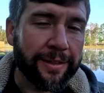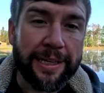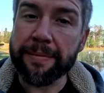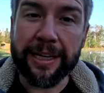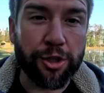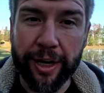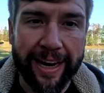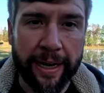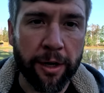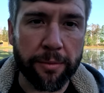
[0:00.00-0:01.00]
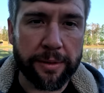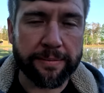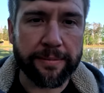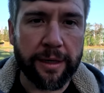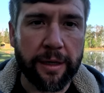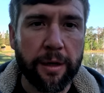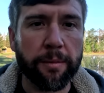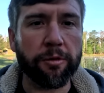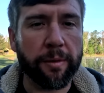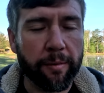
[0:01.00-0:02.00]
some things you can't help.
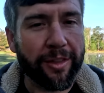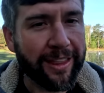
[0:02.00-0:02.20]
But remember,